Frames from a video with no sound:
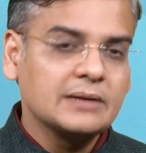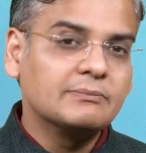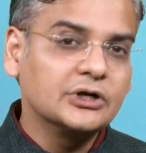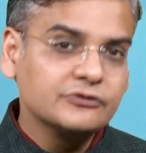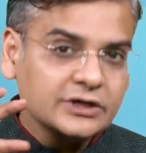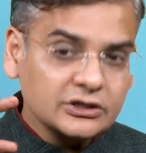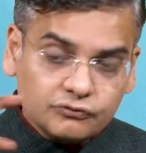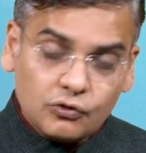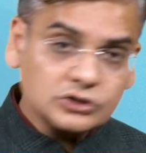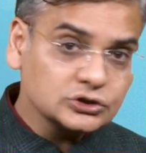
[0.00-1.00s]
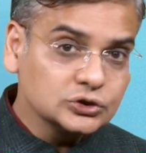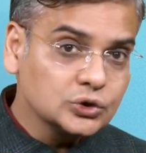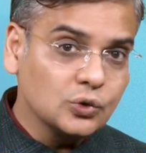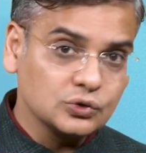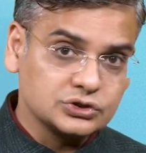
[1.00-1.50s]
But if you can focus on
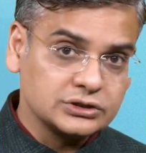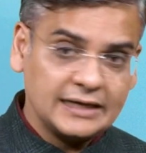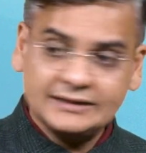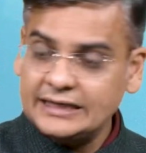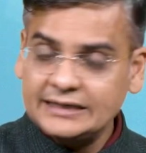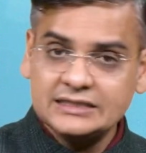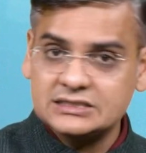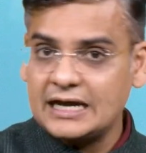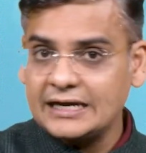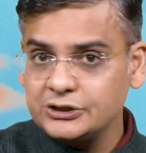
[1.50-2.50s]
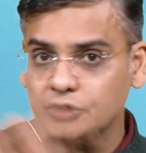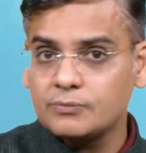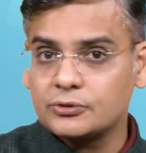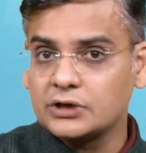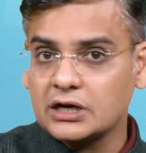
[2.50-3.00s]
those and then design your
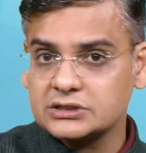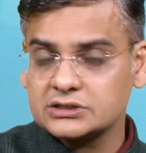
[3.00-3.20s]
product,